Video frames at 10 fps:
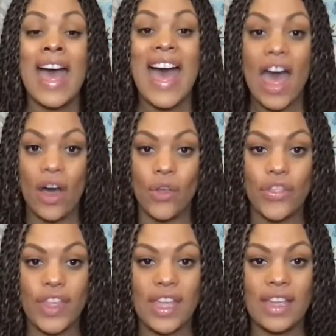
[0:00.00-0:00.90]

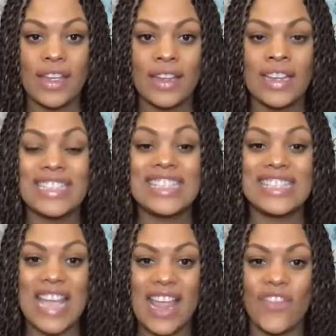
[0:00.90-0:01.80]
healthy,
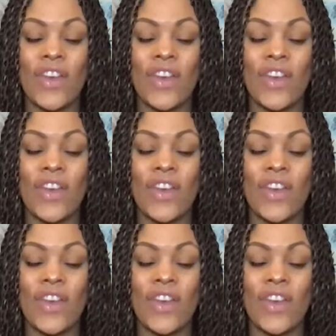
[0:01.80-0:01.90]
safe